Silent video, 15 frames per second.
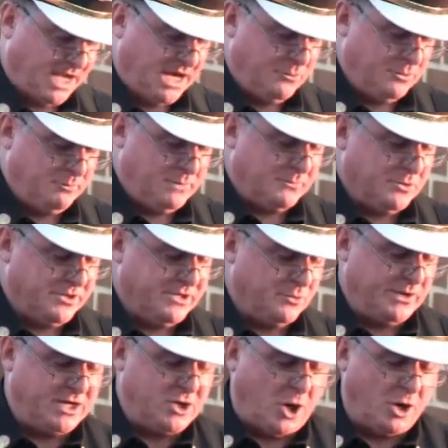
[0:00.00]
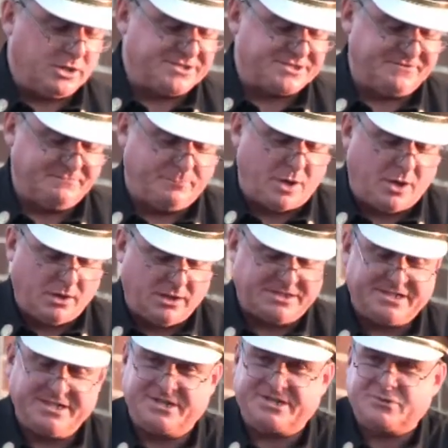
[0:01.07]
I remember that regardless of
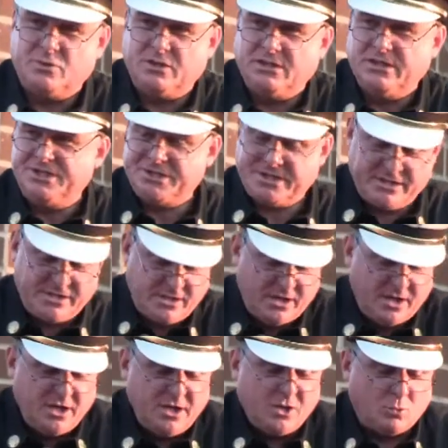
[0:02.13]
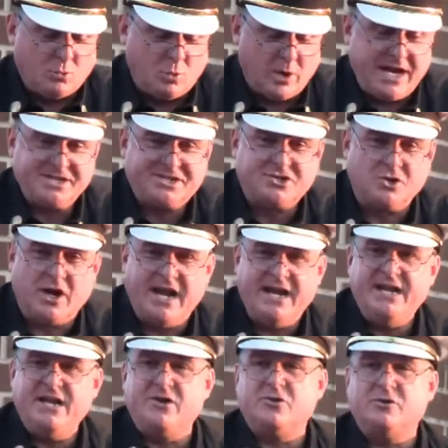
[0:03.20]
politics, religion, race, or
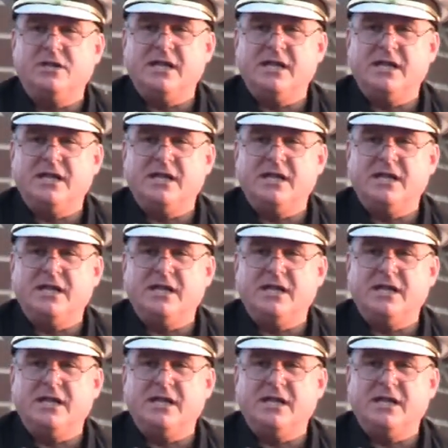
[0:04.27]
any other